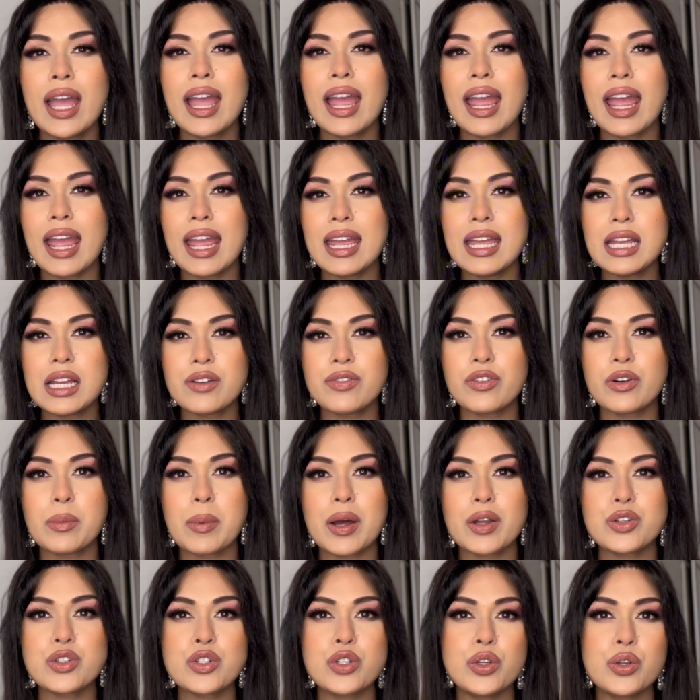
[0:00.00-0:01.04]
ache for
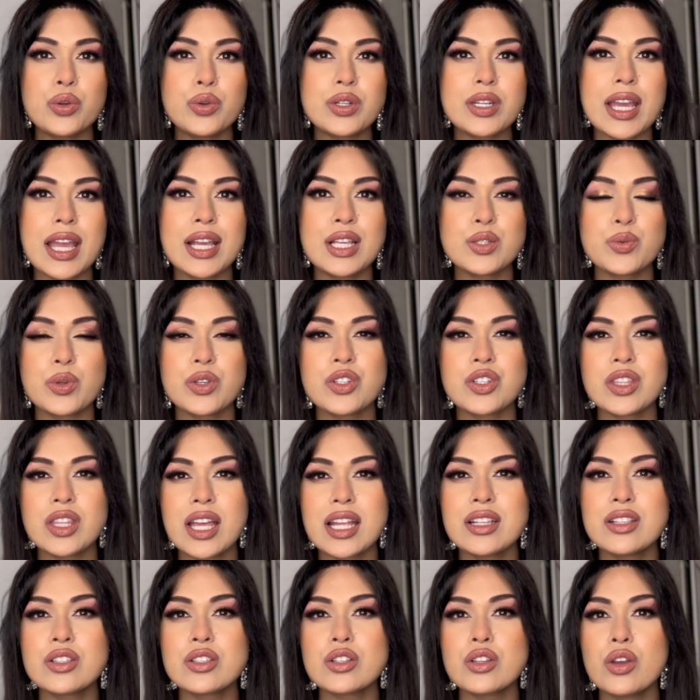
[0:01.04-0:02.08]
about 2 days, which
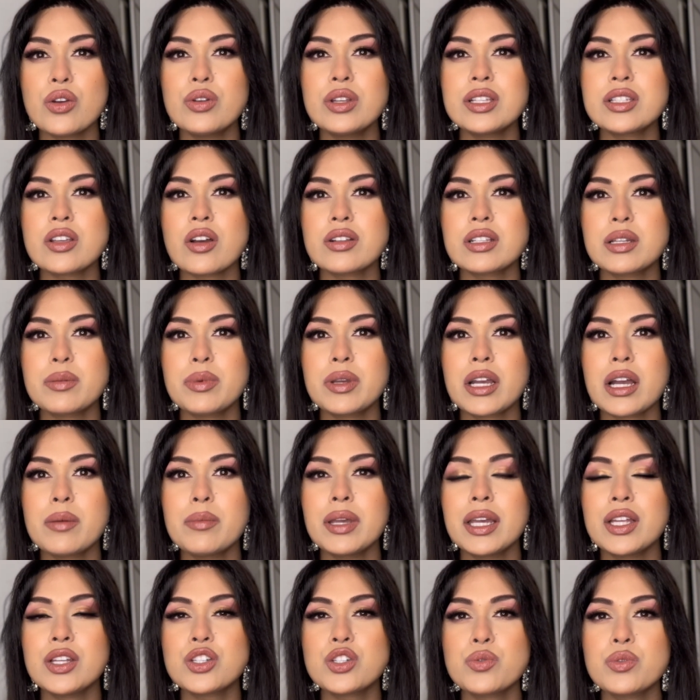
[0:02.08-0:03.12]
then slowly started
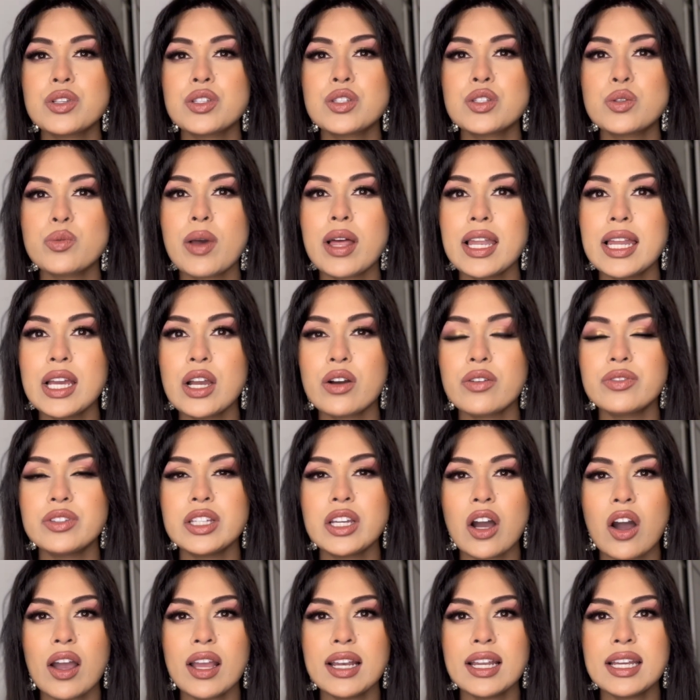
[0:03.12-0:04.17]
becoming into a swelling of the
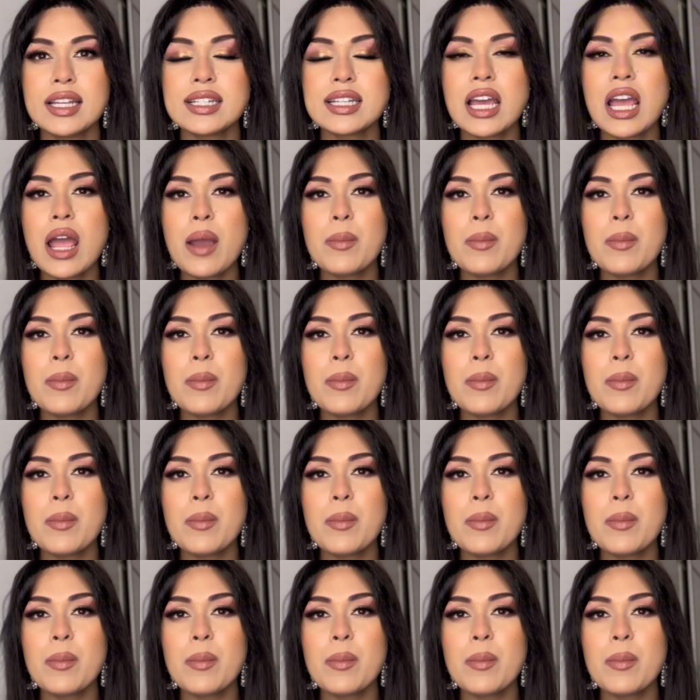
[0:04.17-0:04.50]
eyelid,